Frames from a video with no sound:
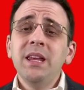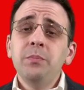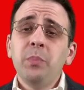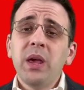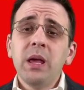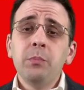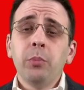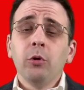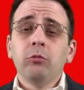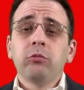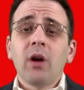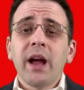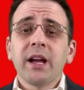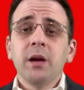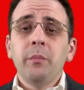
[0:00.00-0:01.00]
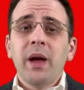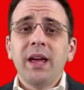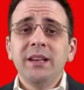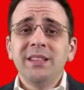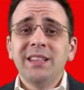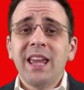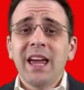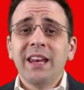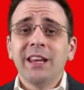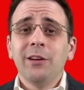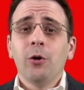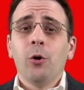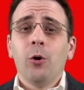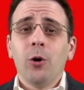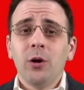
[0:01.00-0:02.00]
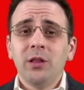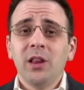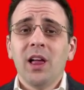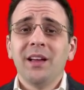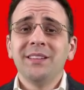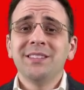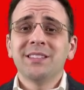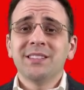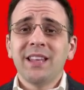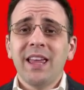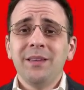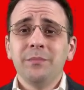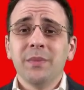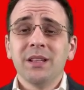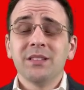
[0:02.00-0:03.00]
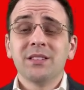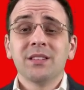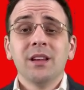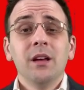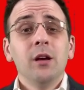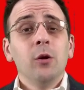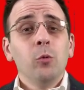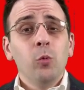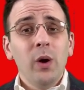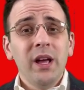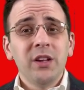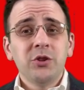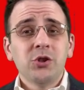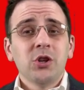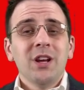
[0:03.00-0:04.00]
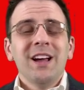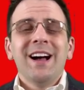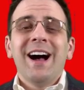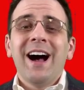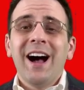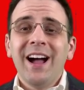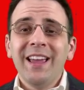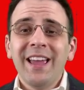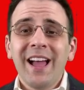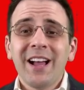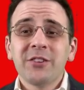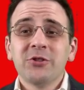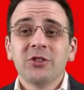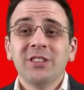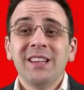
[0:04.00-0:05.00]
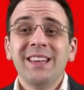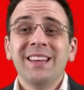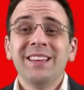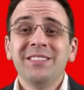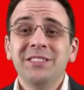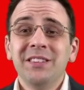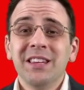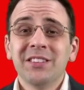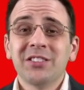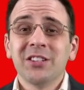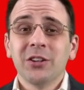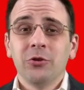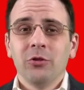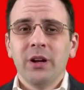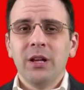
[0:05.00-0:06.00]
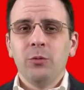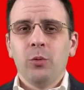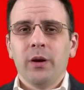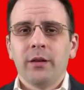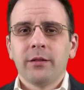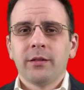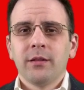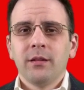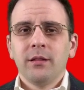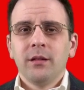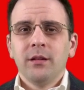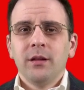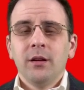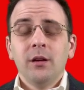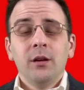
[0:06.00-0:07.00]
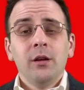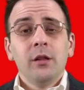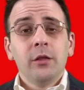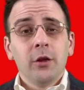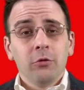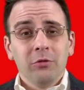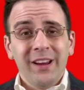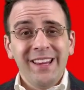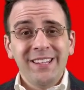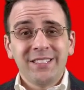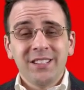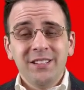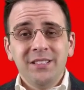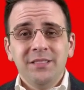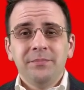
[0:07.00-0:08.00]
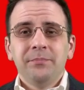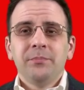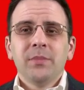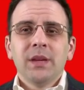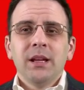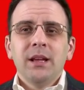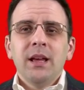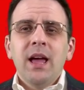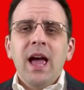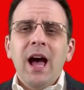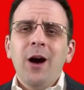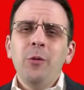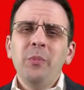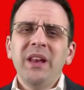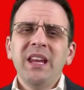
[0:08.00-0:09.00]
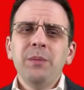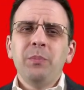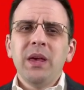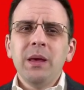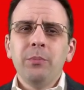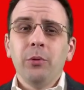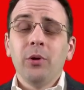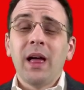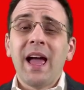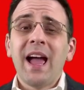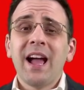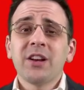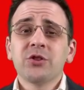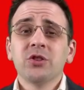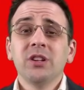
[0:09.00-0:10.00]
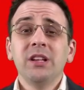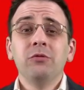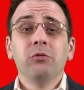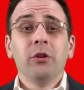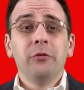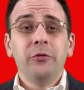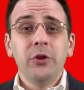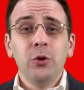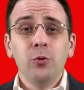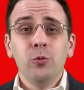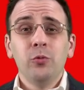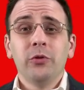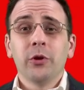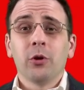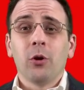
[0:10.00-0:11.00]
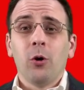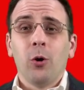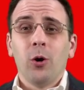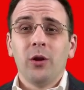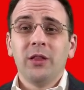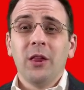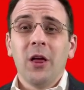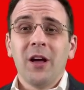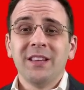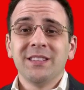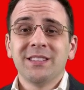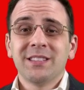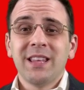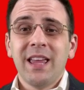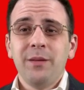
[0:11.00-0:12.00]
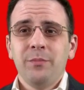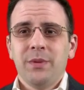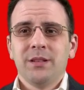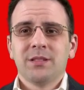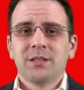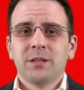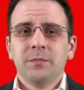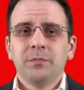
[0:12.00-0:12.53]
people recommend getting online statements, which I actually disagree with. The reason? How many people actually review their online statements?